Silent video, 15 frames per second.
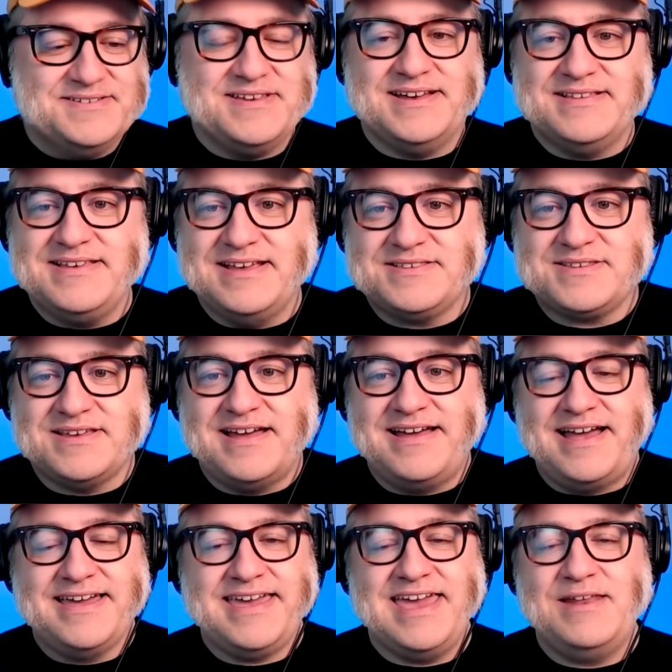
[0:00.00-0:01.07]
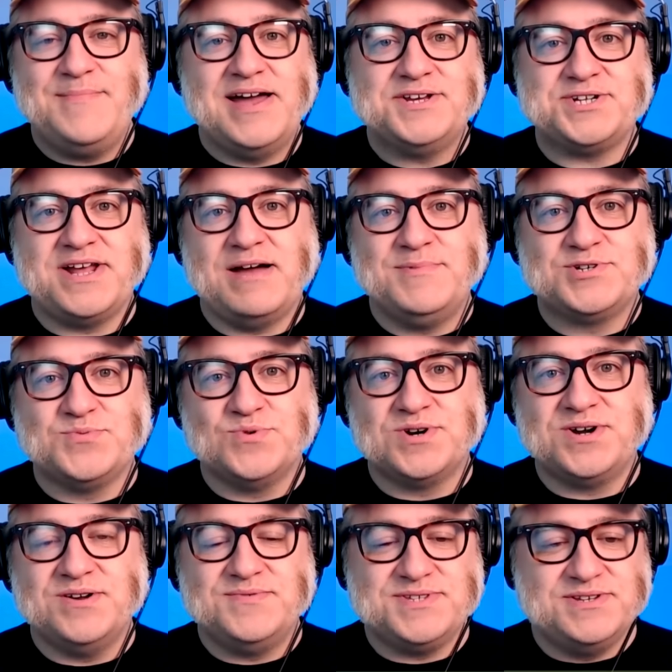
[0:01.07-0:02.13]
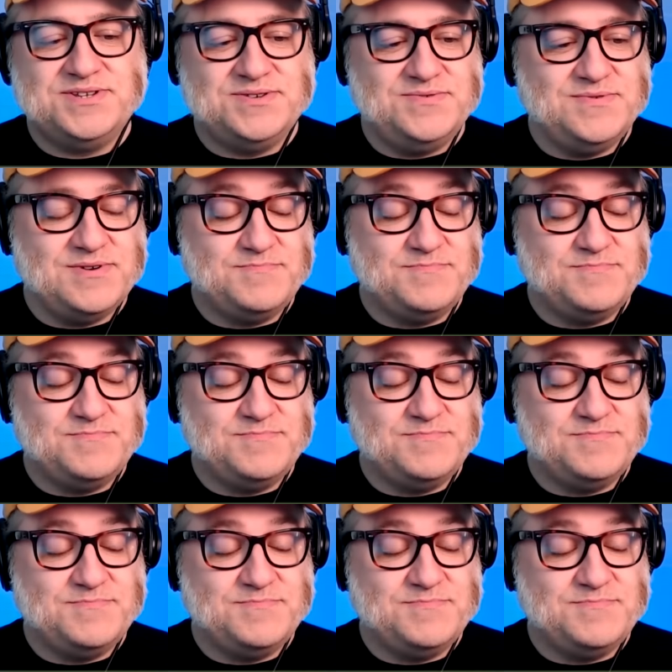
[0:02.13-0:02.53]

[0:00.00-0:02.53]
Uh, it's I can't imagine how much work goes into,